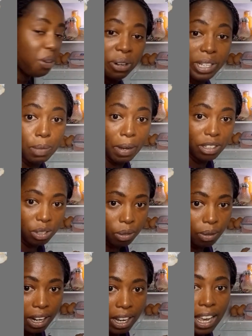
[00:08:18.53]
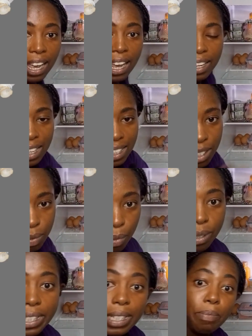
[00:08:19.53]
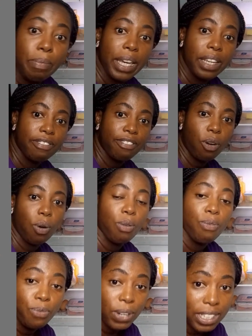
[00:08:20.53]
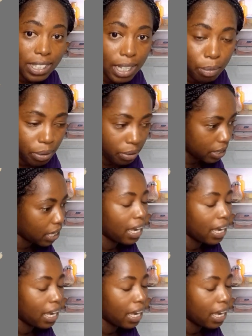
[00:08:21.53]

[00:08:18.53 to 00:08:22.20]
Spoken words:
crisper drawer, and that is mostly made for vegetables.